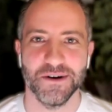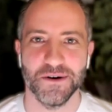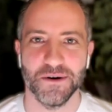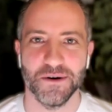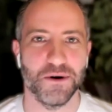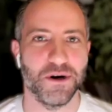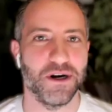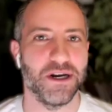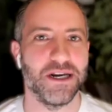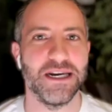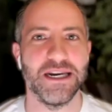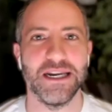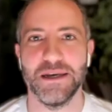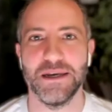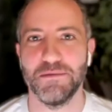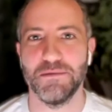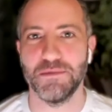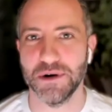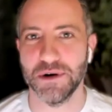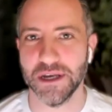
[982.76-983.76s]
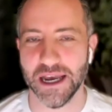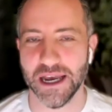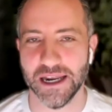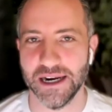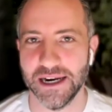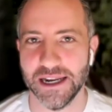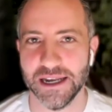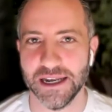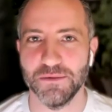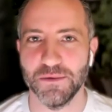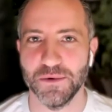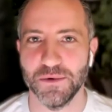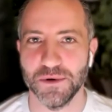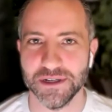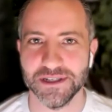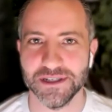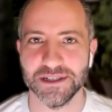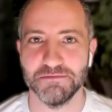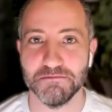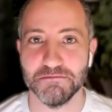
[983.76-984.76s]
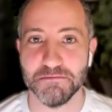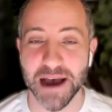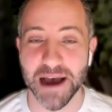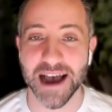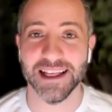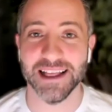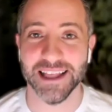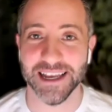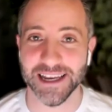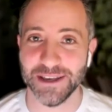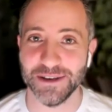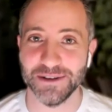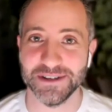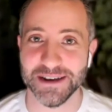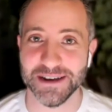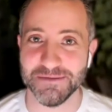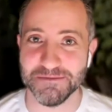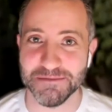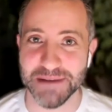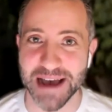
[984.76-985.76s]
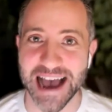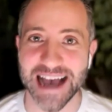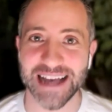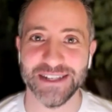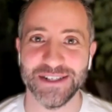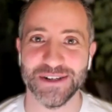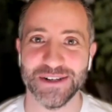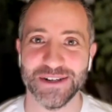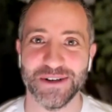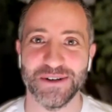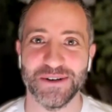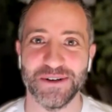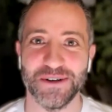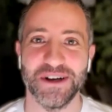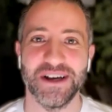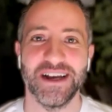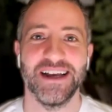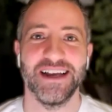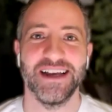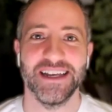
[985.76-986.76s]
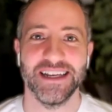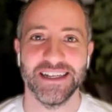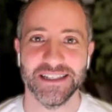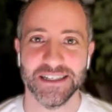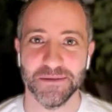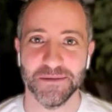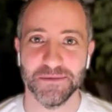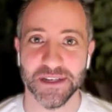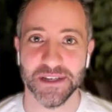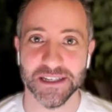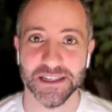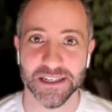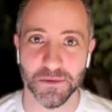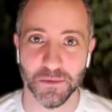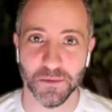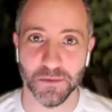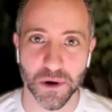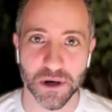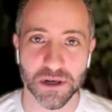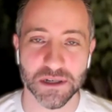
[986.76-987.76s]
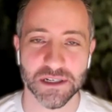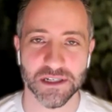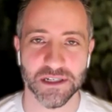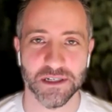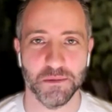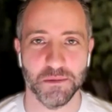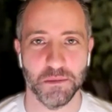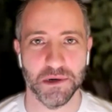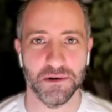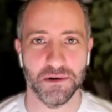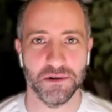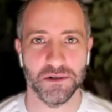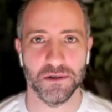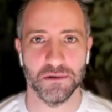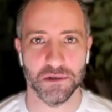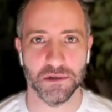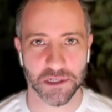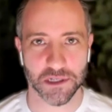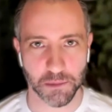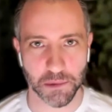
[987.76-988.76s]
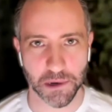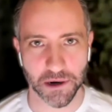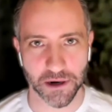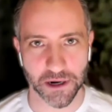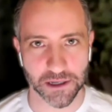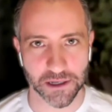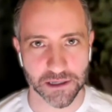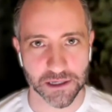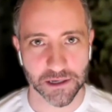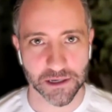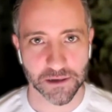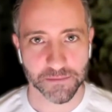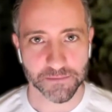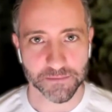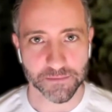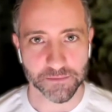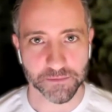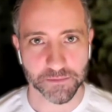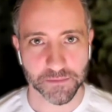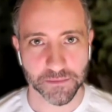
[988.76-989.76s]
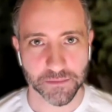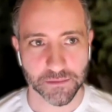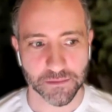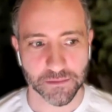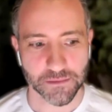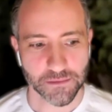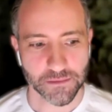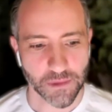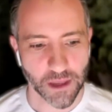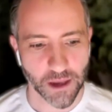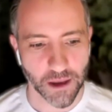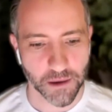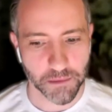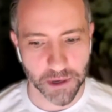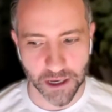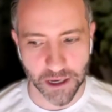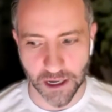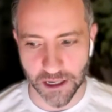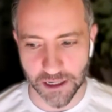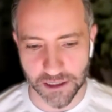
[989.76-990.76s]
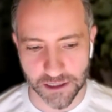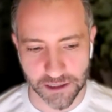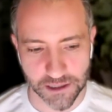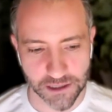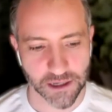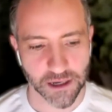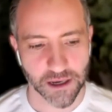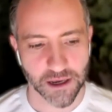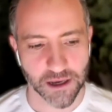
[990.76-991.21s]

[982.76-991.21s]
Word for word: or inebriated. It was ma- like you said, magical. In some sense, it was a spiritual experience because